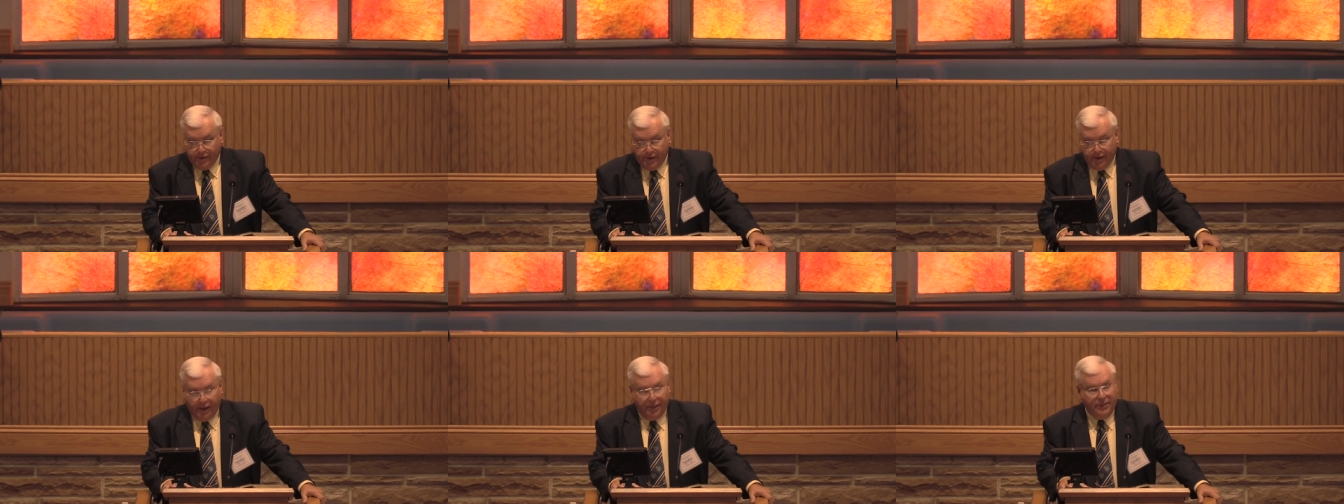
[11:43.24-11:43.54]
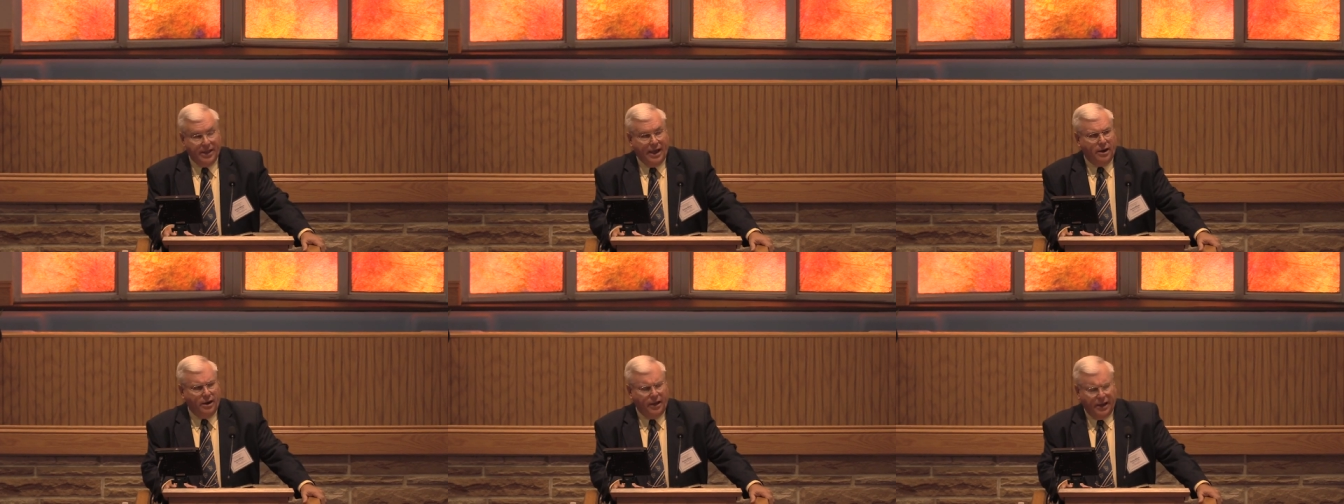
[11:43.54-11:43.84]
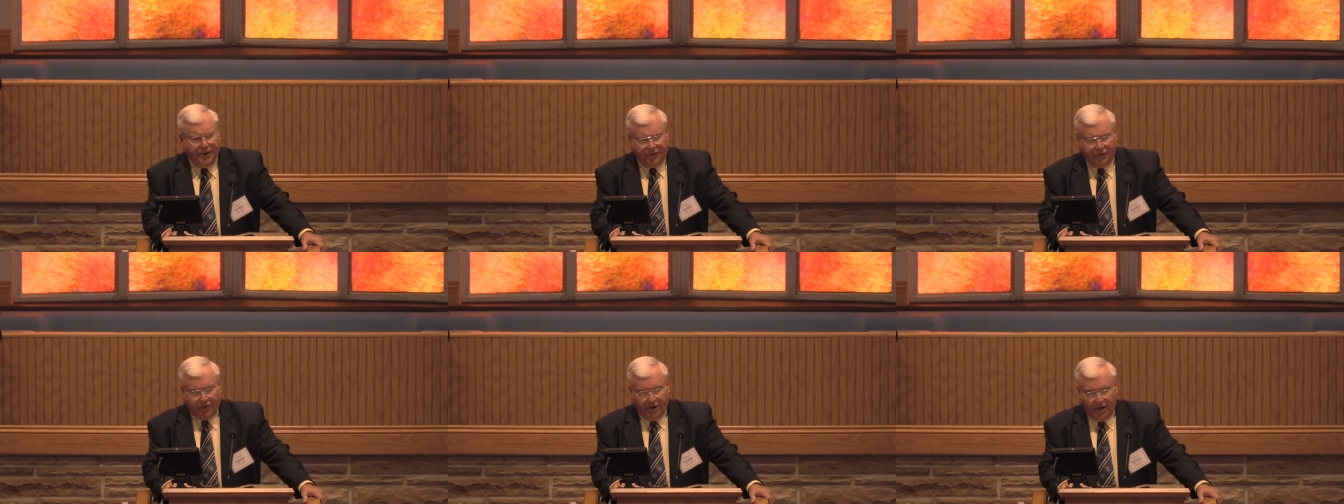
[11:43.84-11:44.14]
in that
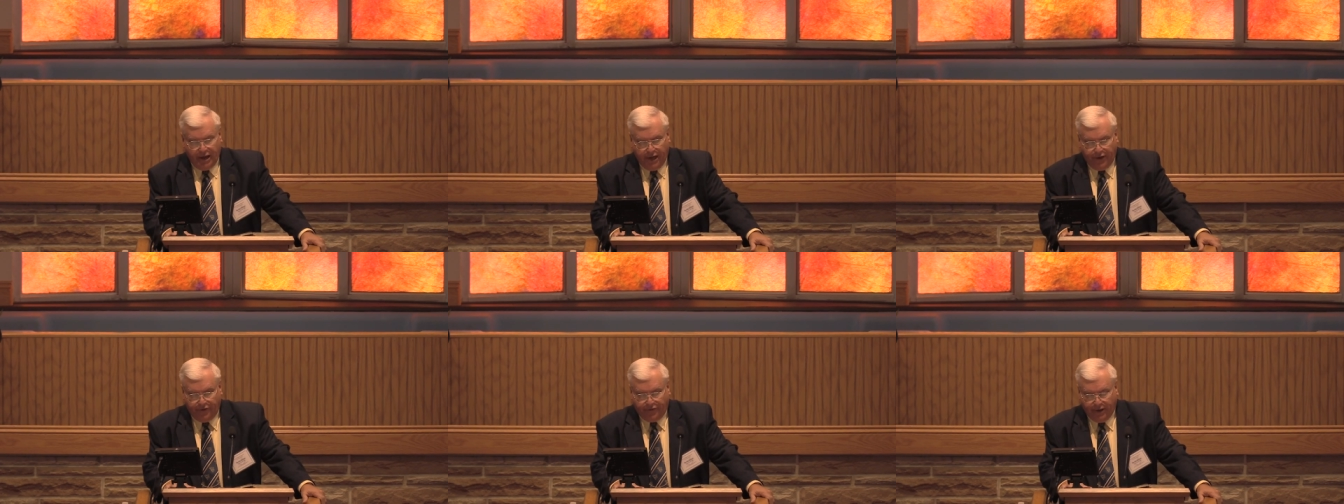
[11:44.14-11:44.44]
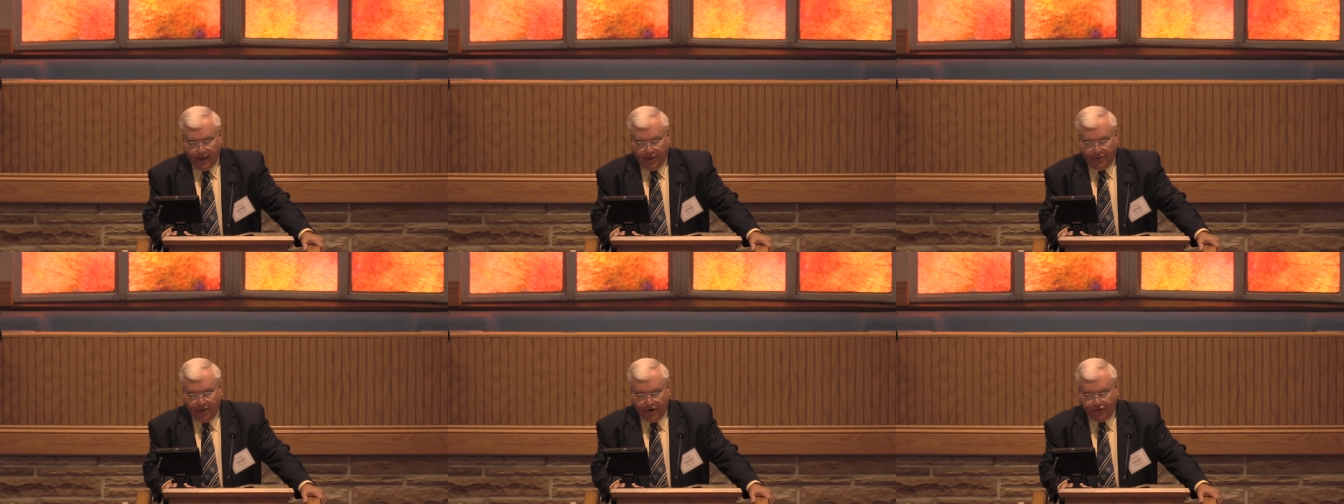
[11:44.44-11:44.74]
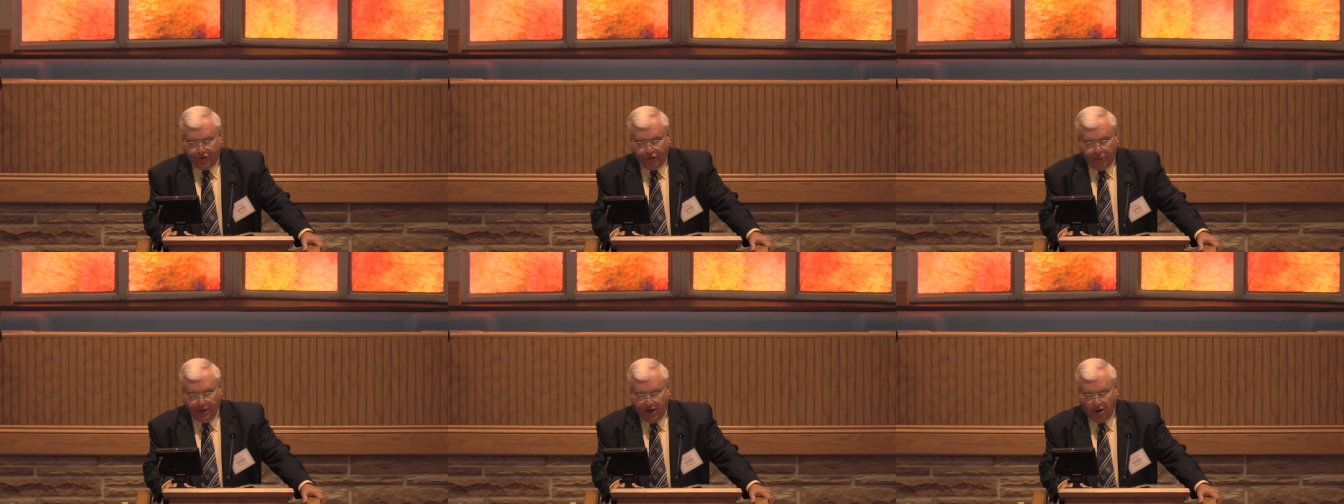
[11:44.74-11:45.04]
lesson, he said,
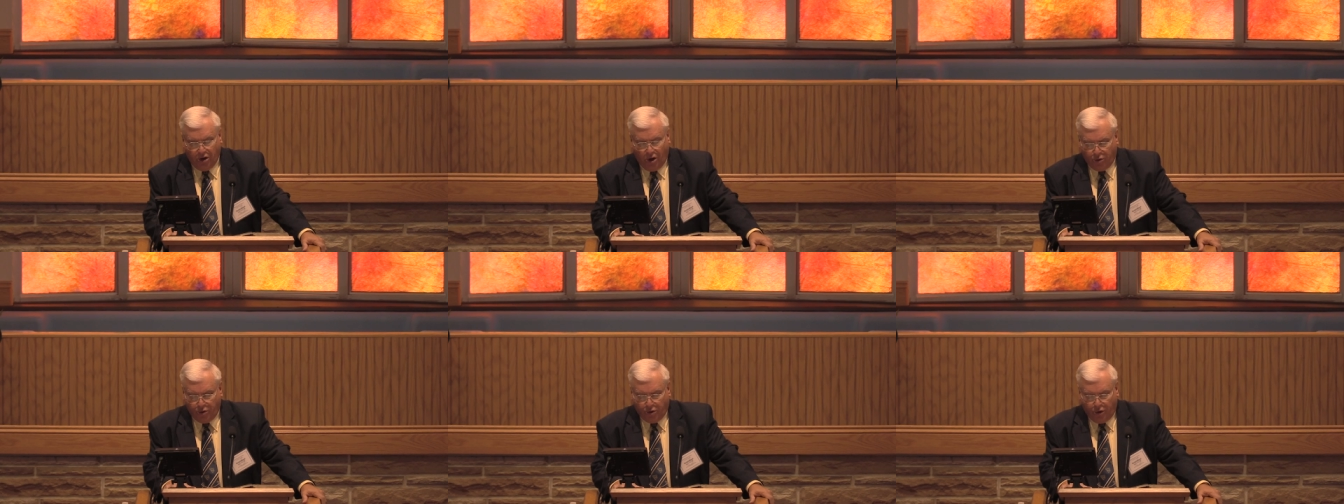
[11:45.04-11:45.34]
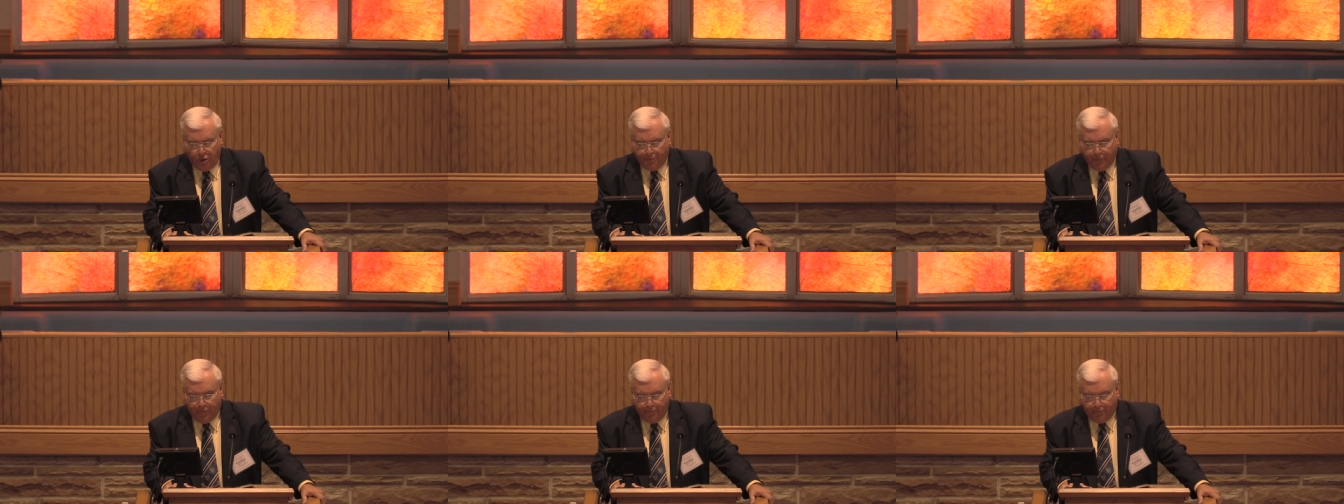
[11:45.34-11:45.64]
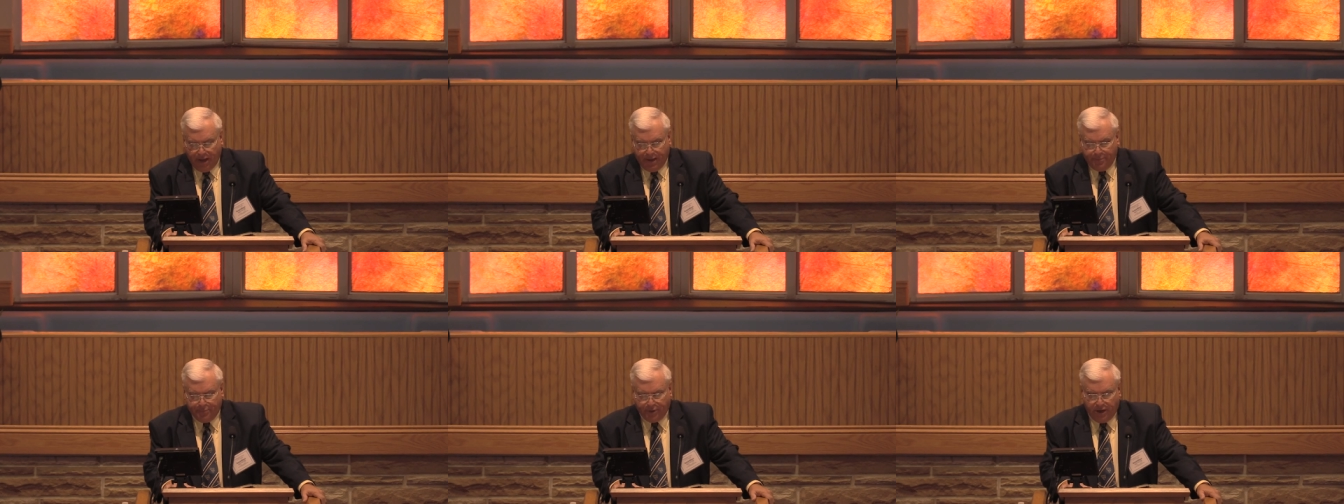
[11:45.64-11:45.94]
There should be no group
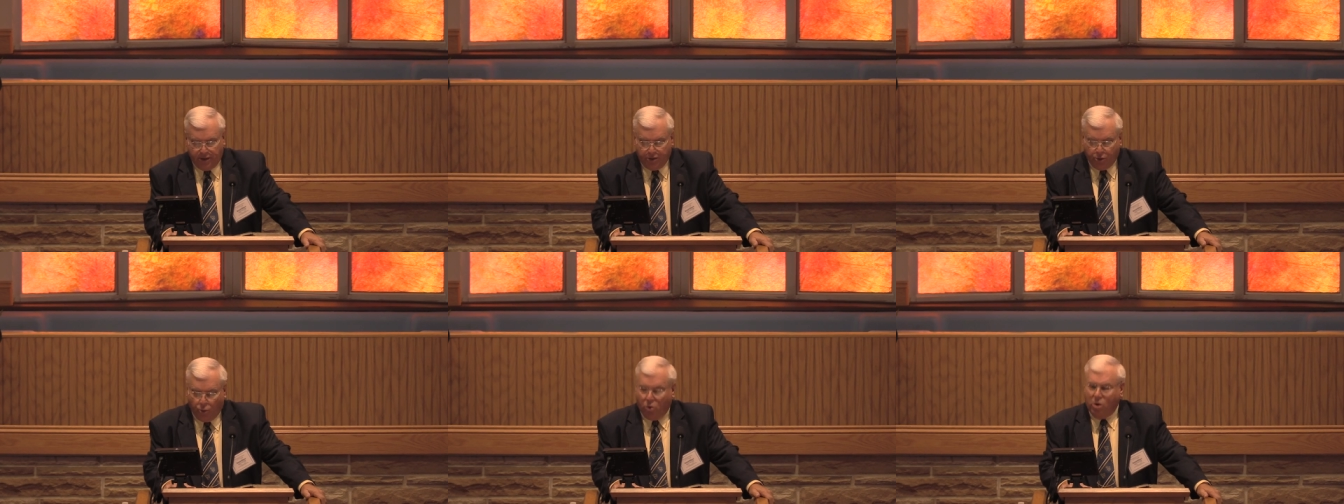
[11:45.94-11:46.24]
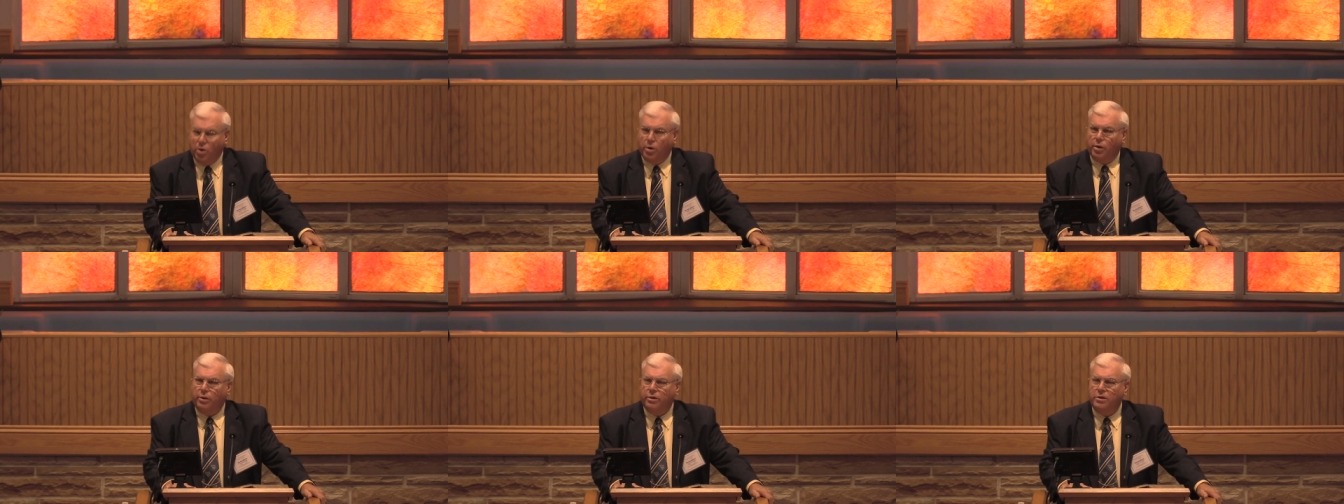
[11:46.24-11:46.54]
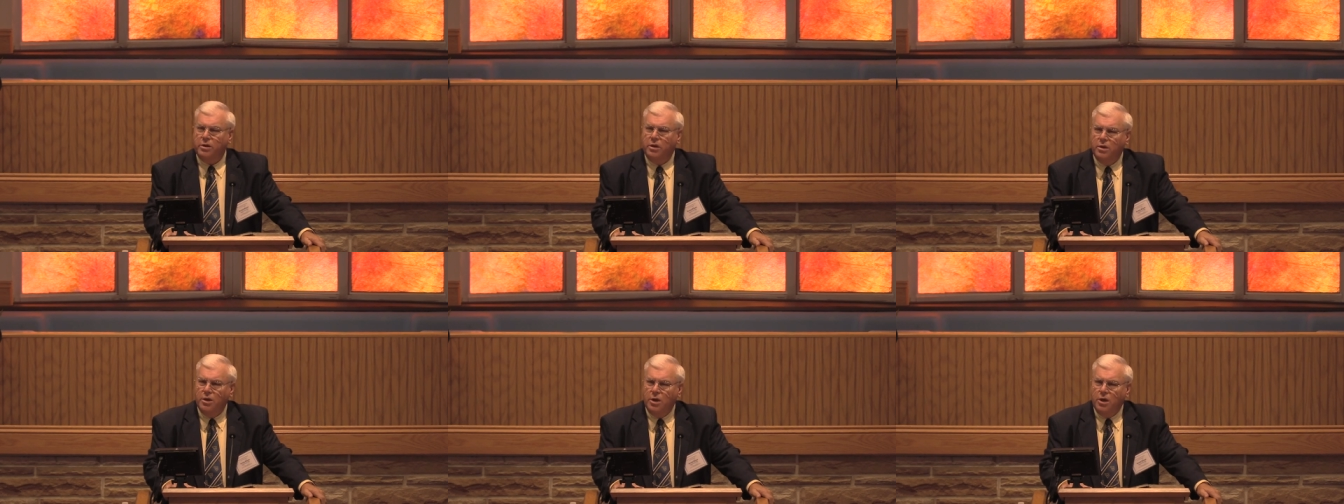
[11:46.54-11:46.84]
of people in the
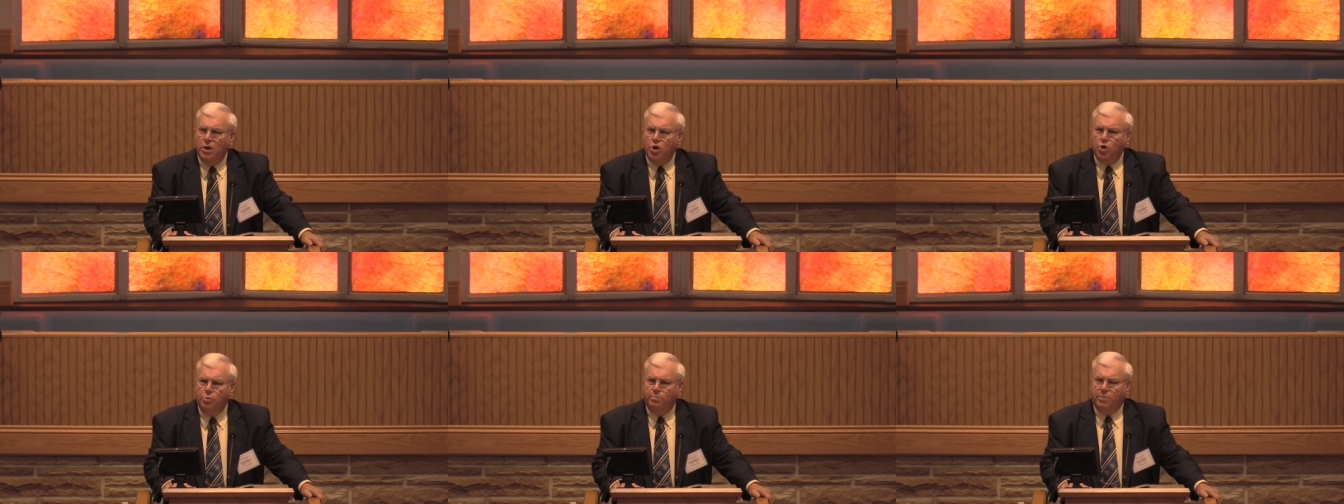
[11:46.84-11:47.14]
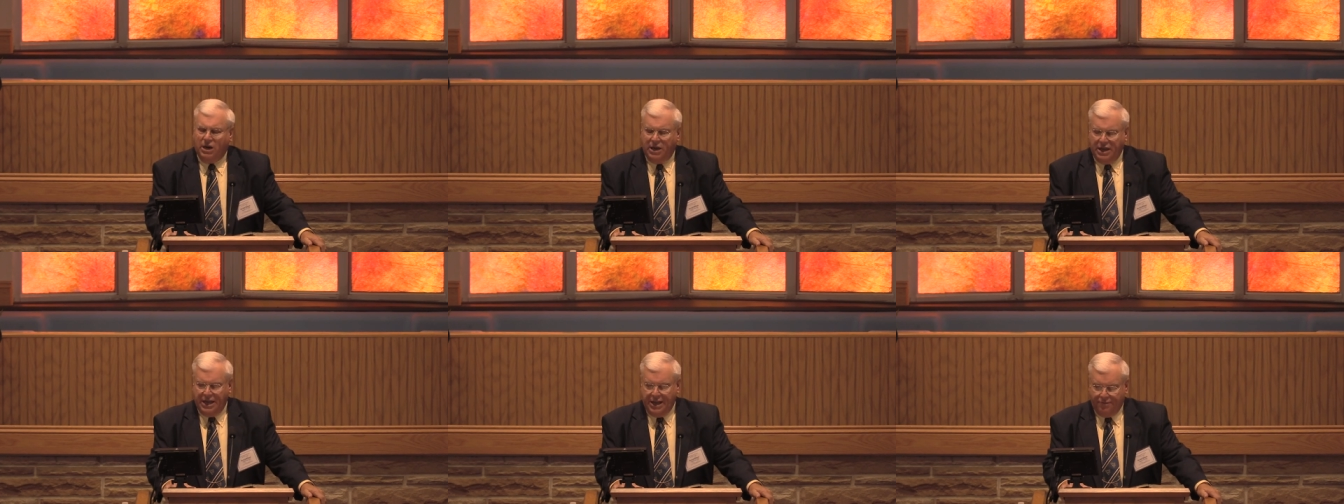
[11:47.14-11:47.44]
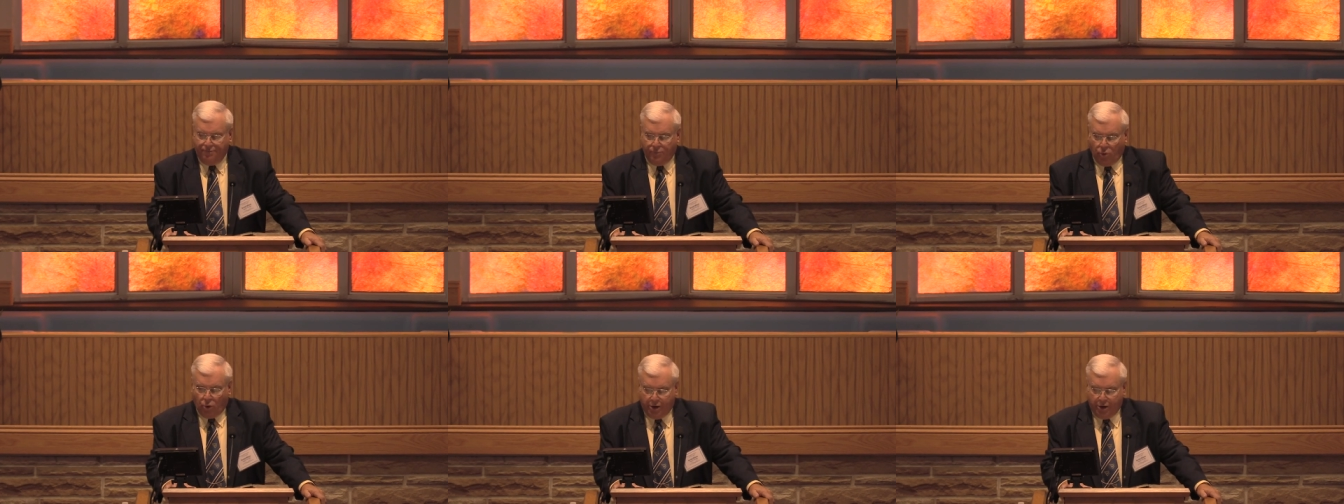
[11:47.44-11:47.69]
world who believe